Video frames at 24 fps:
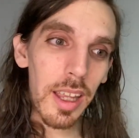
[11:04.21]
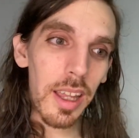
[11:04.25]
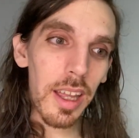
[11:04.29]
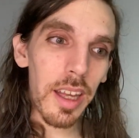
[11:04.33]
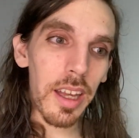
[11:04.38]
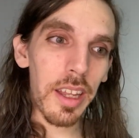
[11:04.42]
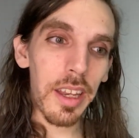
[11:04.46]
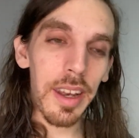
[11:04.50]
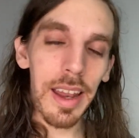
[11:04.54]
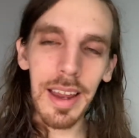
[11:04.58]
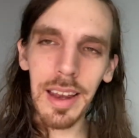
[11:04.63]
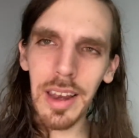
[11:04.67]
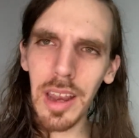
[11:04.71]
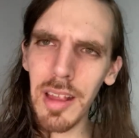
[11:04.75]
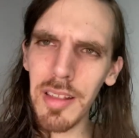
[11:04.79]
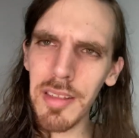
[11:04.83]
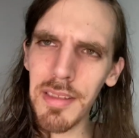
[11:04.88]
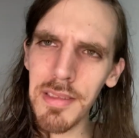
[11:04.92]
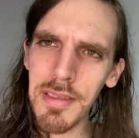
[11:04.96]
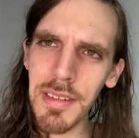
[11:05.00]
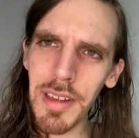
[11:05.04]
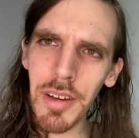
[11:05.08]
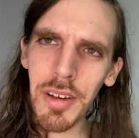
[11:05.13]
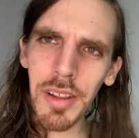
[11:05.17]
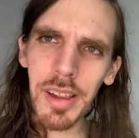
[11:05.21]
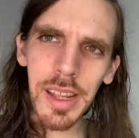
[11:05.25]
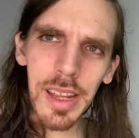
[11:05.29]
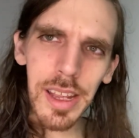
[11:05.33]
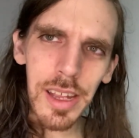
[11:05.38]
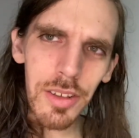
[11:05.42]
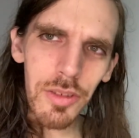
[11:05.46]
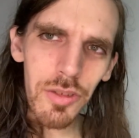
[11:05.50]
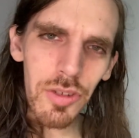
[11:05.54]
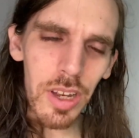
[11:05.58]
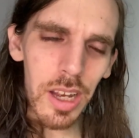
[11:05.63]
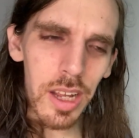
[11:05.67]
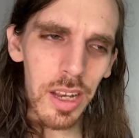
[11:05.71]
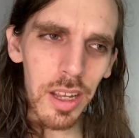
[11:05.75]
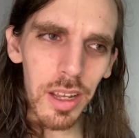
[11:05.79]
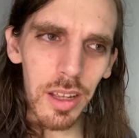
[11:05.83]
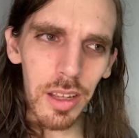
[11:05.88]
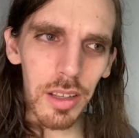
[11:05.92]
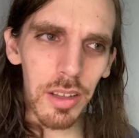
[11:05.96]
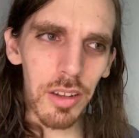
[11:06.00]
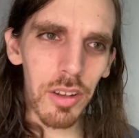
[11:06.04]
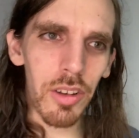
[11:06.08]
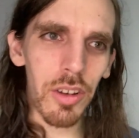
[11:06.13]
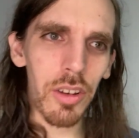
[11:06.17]
Not necessarily in China,
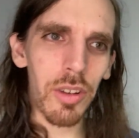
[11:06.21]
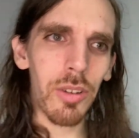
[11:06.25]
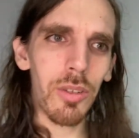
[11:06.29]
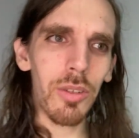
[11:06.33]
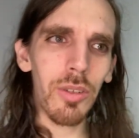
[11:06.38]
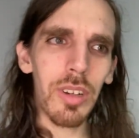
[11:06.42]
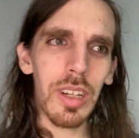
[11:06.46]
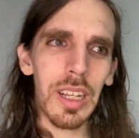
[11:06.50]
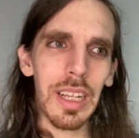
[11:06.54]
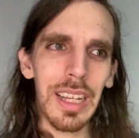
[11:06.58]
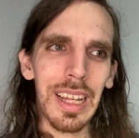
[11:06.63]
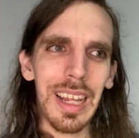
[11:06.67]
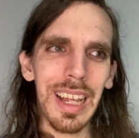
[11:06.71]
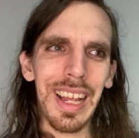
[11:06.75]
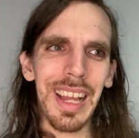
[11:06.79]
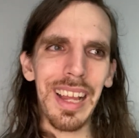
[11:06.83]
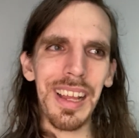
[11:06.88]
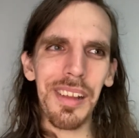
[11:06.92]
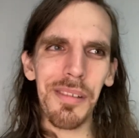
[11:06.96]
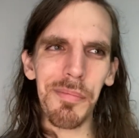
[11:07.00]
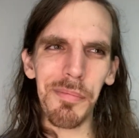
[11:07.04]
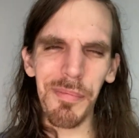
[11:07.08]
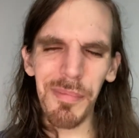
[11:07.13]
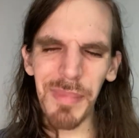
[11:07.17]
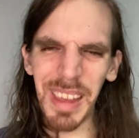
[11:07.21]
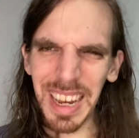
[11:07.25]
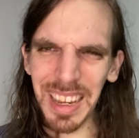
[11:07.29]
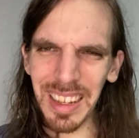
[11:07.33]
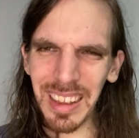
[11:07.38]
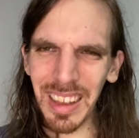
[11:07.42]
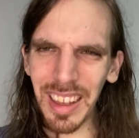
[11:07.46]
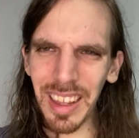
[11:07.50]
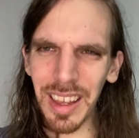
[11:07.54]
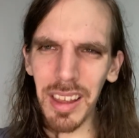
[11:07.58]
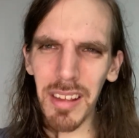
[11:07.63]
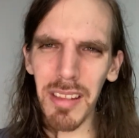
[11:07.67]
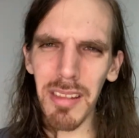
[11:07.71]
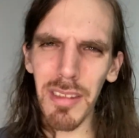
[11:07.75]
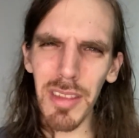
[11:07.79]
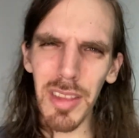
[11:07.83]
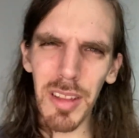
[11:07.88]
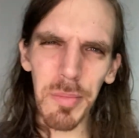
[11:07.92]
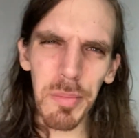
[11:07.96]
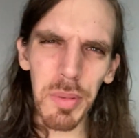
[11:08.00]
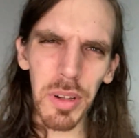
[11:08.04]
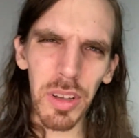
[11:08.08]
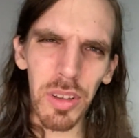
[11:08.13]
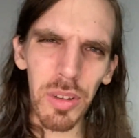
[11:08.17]
you know, mainly because of the
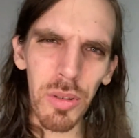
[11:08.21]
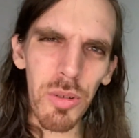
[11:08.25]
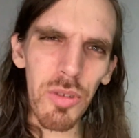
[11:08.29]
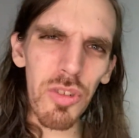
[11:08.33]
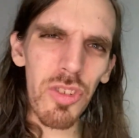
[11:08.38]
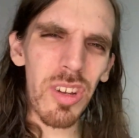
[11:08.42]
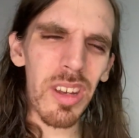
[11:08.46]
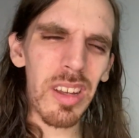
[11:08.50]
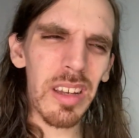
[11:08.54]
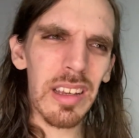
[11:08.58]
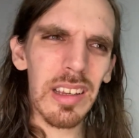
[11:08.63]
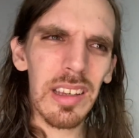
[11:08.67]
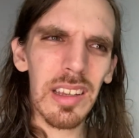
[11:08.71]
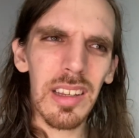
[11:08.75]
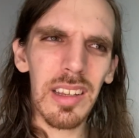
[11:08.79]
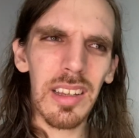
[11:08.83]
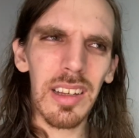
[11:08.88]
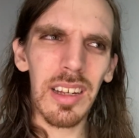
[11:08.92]
pollution.